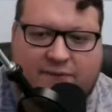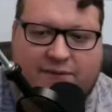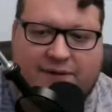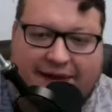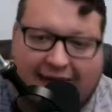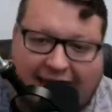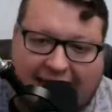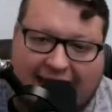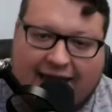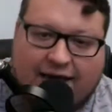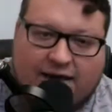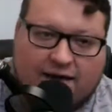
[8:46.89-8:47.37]
And
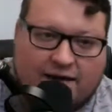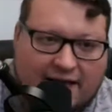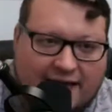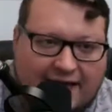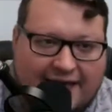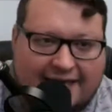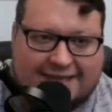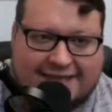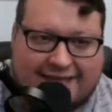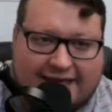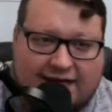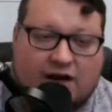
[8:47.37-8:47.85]
we can't,
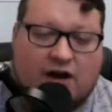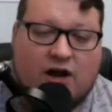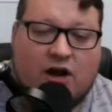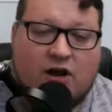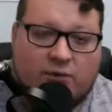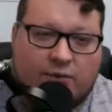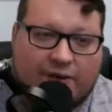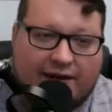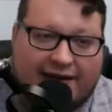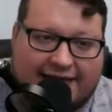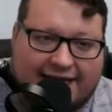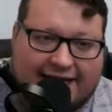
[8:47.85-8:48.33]
like I said,
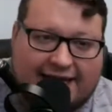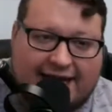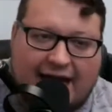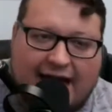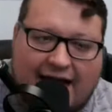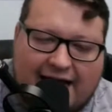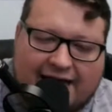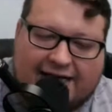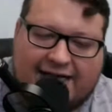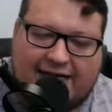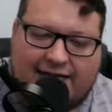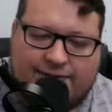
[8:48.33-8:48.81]
we
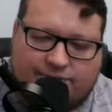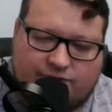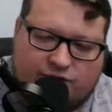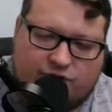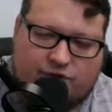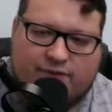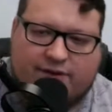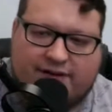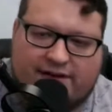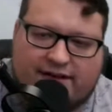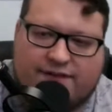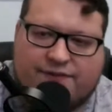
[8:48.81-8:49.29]
cannot keep
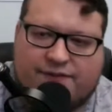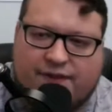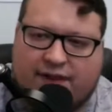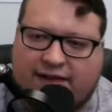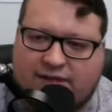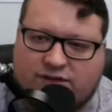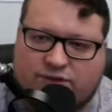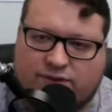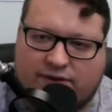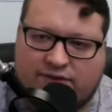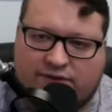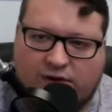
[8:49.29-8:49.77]
doing the
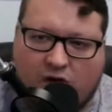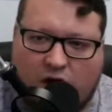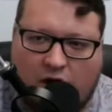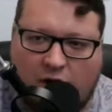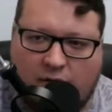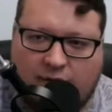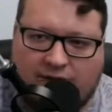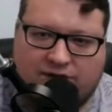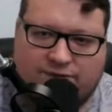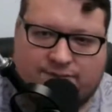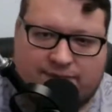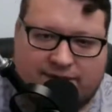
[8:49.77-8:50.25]
things we've
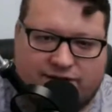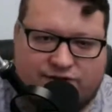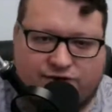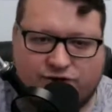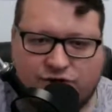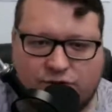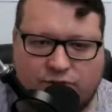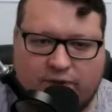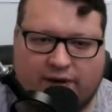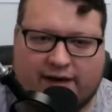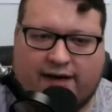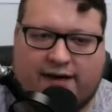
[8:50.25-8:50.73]
always been
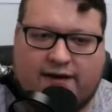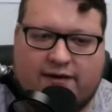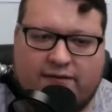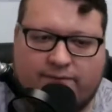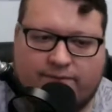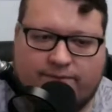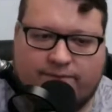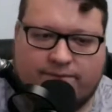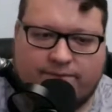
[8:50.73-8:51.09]
doing